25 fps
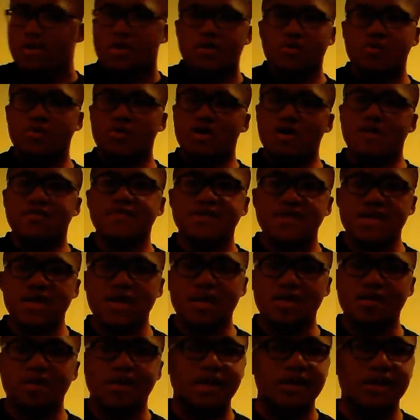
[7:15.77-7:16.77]
You know what I'm
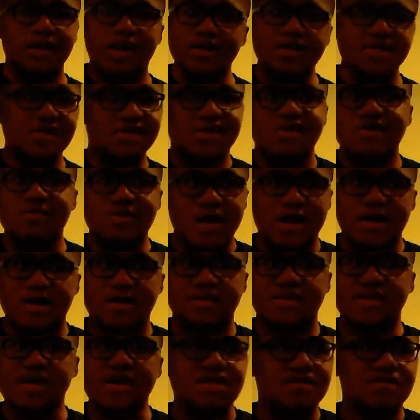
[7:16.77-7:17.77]
saying? Like, not just the
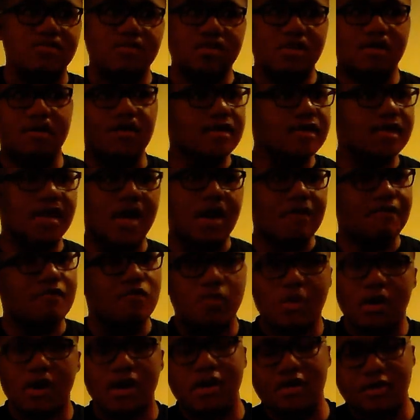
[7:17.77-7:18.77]
United States, but literally
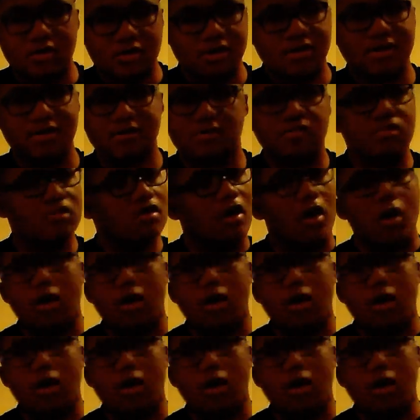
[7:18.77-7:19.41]
everywhere else.